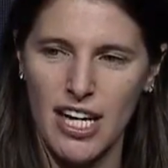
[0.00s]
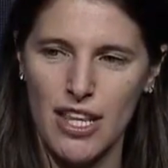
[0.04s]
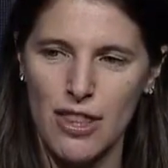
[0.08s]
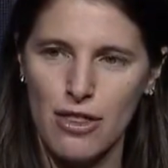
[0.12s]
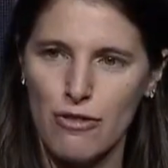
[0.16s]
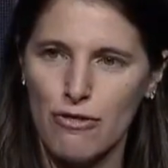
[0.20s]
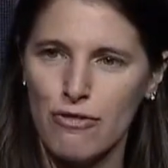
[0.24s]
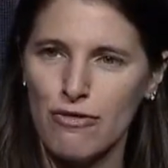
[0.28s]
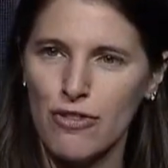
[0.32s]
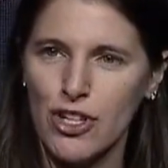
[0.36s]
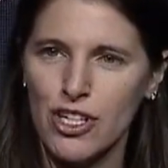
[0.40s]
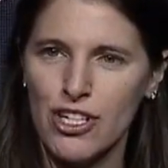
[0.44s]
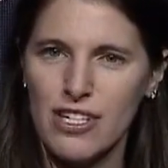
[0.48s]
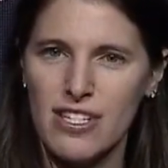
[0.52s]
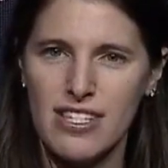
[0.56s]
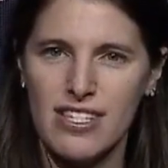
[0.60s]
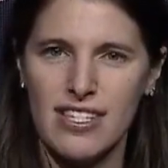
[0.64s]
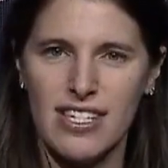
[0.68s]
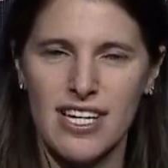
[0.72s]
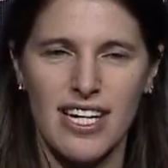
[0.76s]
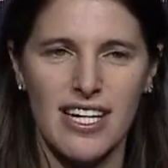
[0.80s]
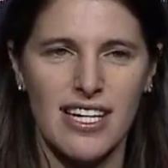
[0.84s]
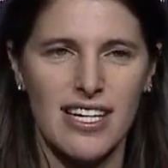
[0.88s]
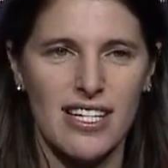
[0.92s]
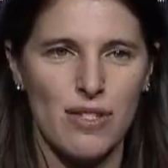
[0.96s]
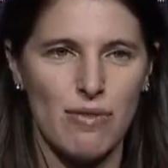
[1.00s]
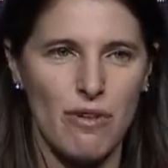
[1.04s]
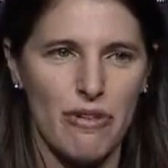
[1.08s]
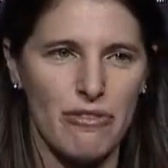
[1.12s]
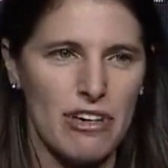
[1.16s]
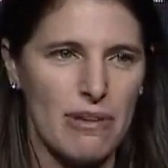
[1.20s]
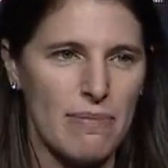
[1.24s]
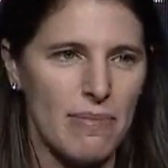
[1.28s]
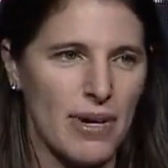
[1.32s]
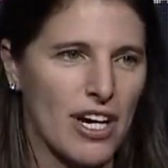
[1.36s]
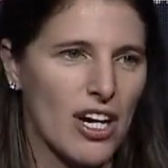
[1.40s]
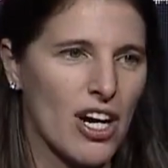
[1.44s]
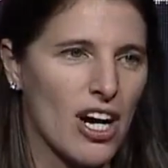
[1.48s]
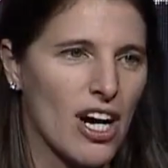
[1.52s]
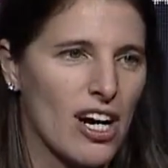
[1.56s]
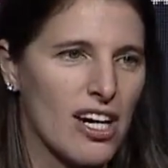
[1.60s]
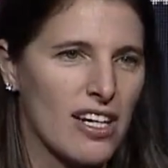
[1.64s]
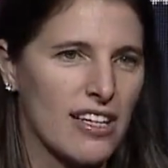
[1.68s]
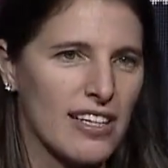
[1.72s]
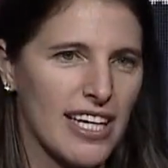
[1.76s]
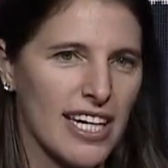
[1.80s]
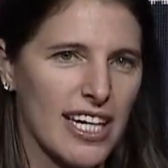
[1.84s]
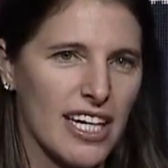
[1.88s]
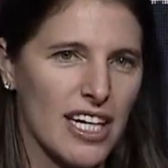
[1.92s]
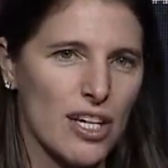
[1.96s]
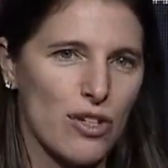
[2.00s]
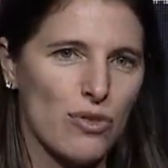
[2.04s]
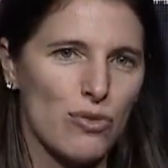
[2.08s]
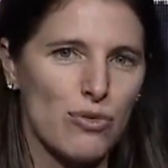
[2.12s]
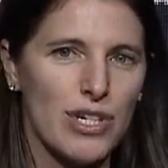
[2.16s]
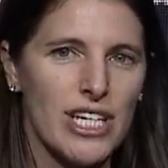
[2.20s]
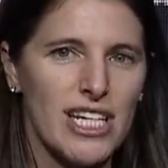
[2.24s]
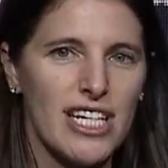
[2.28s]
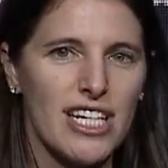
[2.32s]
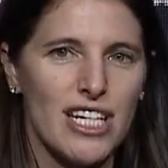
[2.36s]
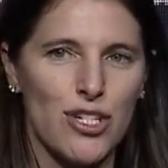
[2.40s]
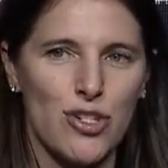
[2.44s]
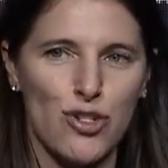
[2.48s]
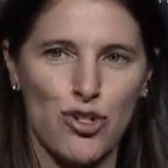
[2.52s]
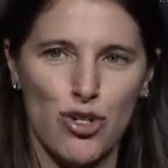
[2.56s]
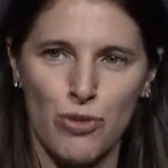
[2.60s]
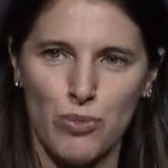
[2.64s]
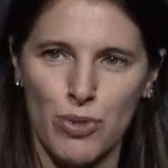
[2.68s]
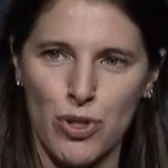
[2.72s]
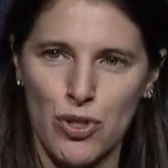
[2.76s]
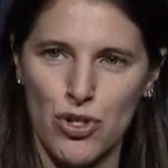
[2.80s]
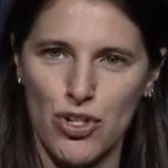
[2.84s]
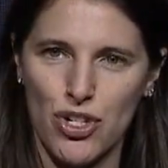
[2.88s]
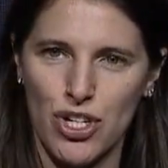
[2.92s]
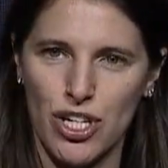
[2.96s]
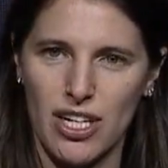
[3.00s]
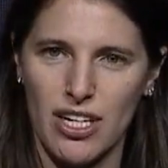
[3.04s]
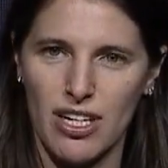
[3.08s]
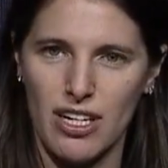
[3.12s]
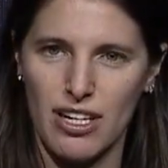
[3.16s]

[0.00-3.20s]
The first is what we've been calling a redistribution